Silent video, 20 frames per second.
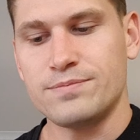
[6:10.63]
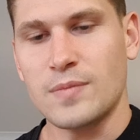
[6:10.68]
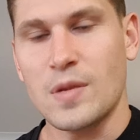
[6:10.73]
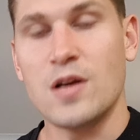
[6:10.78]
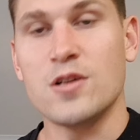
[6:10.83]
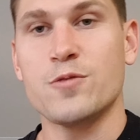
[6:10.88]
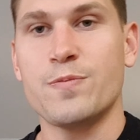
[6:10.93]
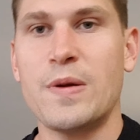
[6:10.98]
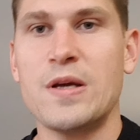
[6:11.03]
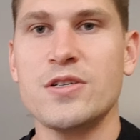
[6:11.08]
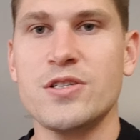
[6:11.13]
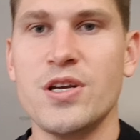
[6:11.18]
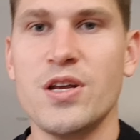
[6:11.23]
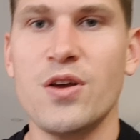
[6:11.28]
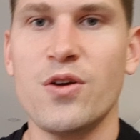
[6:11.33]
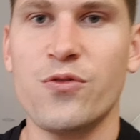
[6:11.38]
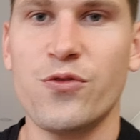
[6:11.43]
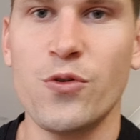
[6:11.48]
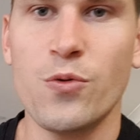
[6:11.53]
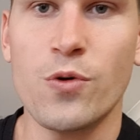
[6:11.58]
especially
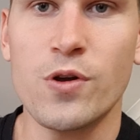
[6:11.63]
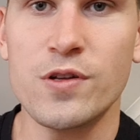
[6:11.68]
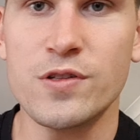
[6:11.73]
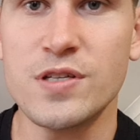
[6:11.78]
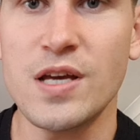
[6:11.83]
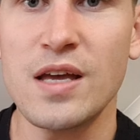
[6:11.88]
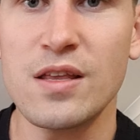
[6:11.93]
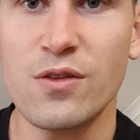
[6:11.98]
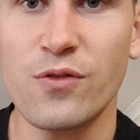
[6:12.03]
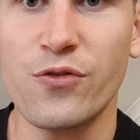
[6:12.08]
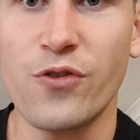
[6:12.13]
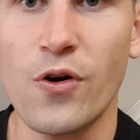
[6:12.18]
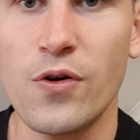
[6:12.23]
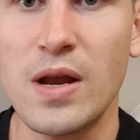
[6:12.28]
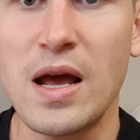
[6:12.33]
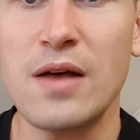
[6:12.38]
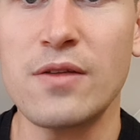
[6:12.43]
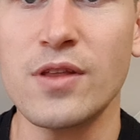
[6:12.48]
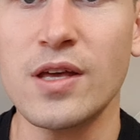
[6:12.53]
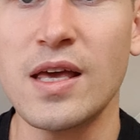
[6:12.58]
if you want to take the phone
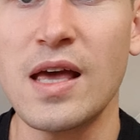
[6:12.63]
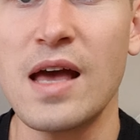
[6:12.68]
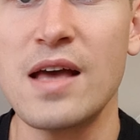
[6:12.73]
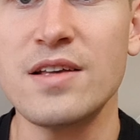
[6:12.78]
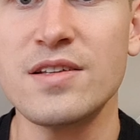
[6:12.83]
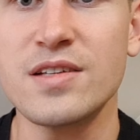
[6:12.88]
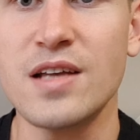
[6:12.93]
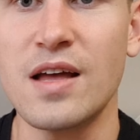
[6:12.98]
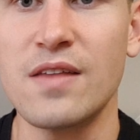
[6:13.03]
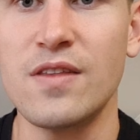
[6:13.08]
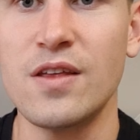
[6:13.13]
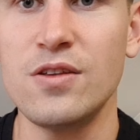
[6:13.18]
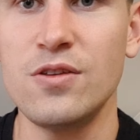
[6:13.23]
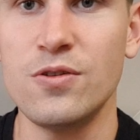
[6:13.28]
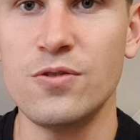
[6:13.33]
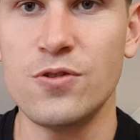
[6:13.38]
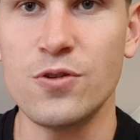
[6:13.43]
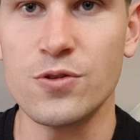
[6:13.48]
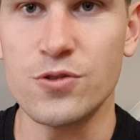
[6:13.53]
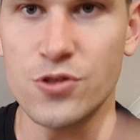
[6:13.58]
out the case and then you
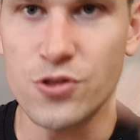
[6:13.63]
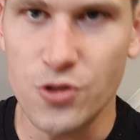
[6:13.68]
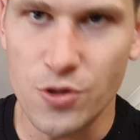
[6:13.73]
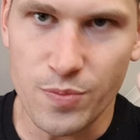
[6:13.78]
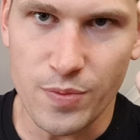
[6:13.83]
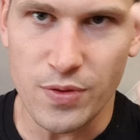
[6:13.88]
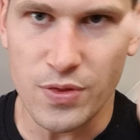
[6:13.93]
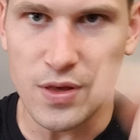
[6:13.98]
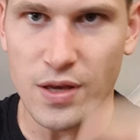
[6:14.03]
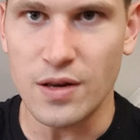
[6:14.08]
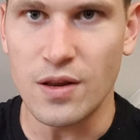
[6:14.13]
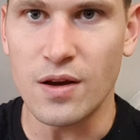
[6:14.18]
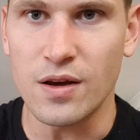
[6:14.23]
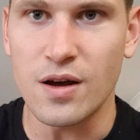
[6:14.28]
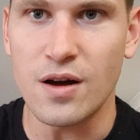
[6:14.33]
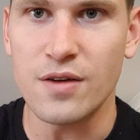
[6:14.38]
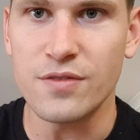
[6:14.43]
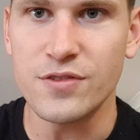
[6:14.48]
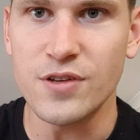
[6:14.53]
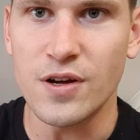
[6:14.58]
do a stupid thing like
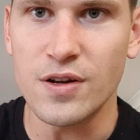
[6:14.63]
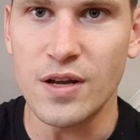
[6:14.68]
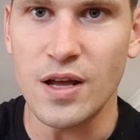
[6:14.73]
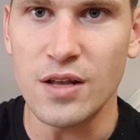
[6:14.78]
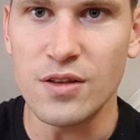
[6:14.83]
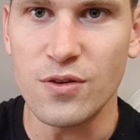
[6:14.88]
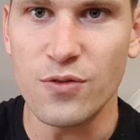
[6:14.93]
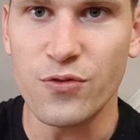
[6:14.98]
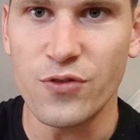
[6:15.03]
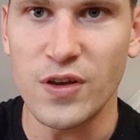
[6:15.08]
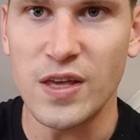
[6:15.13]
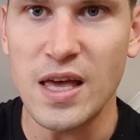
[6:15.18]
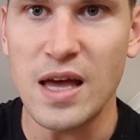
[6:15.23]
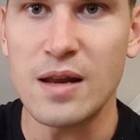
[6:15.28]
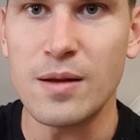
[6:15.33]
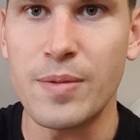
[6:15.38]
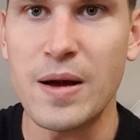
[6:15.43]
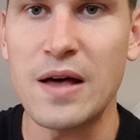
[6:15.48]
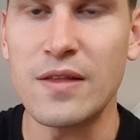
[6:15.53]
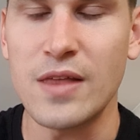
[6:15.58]
I've done and you forget
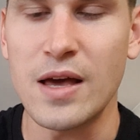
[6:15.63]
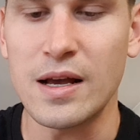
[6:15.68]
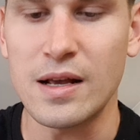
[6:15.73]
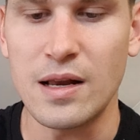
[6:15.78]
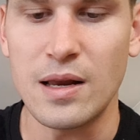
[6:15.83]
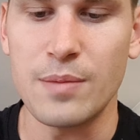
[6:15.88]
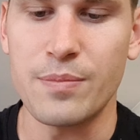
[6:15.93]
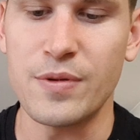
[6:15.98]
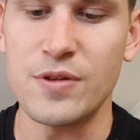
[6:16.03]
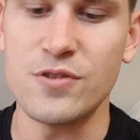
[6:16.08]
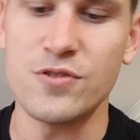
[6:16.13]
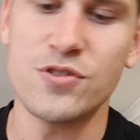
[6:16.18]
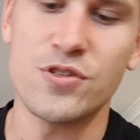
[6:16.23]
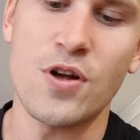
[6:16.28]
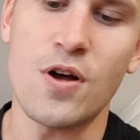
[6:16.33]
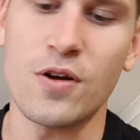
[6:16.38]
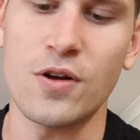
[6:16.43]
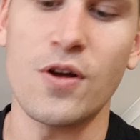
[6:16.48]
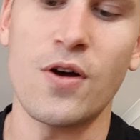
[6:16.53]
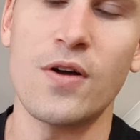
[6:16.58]
about that clip and you
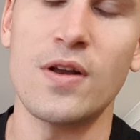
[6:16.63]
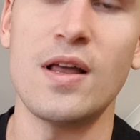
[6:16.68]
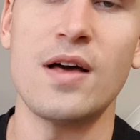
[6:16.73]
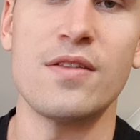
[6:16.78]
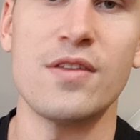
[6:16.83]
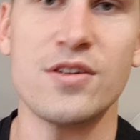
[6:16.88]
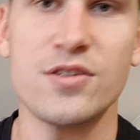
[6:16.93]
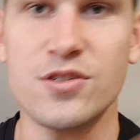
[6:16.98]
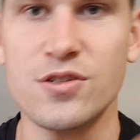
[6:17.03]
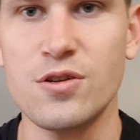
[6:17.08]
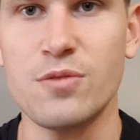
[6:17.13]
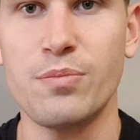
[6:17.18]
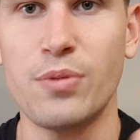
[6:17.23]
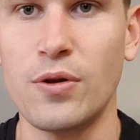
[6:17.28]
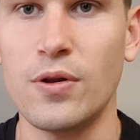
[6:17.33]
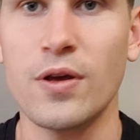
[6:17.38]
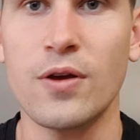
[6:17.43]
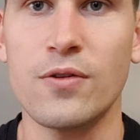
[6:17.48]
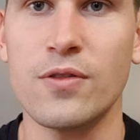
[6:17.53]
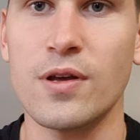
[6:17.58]
start going like this and you're
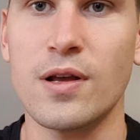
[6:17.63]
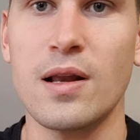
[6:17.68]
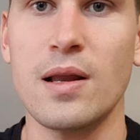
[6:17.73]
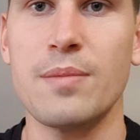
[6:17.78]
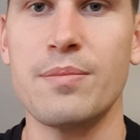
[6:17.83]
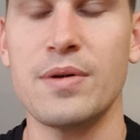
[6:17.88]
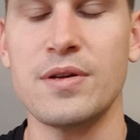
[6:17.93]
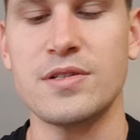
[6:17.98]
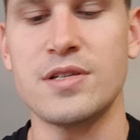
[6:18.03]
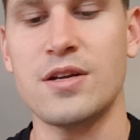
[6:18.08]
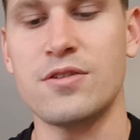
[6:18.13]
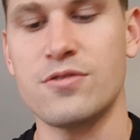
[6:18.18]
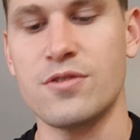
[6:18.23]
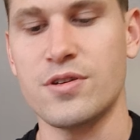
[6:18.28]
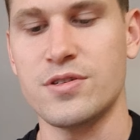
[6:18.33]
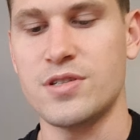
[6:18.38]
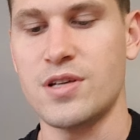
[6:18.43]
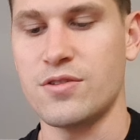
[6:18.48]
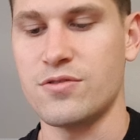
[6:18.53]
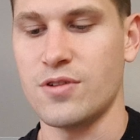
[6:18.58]
pulling on the clip, etc.,
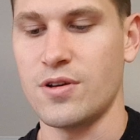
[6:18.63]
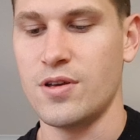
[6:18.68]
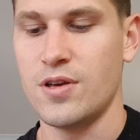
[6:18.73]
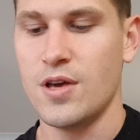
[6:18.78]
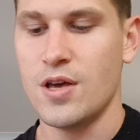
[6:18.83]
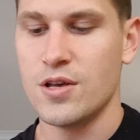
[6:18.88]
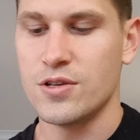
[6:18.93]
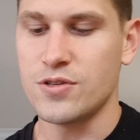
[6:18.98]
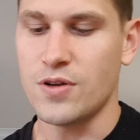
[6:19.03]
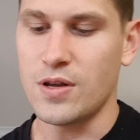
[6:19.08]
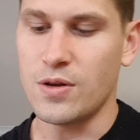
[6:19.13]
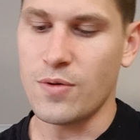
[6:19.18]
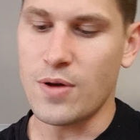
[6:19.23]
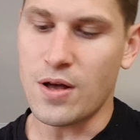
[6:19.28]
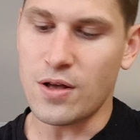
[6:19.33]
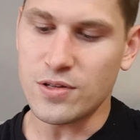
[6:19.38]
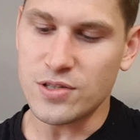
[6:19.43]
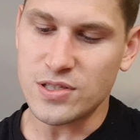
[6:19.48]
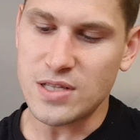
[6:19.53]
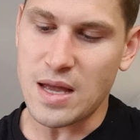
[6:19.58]
etc. So anyway,
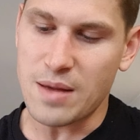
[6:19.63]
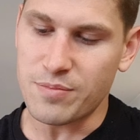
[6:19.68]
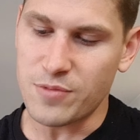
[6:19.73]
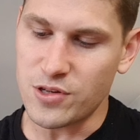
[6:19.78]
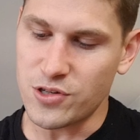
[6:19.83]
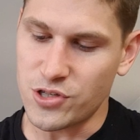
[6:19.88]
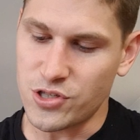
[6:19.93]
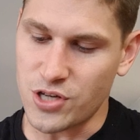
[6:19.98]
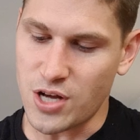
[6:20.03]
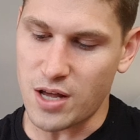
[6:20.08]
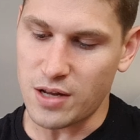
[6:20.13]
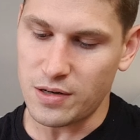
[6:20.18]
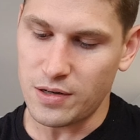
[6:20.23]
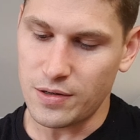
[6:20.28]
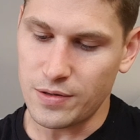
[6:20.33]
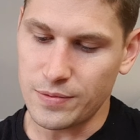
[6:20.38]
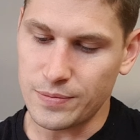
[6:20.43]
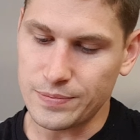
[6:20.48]
I'll snap this shut.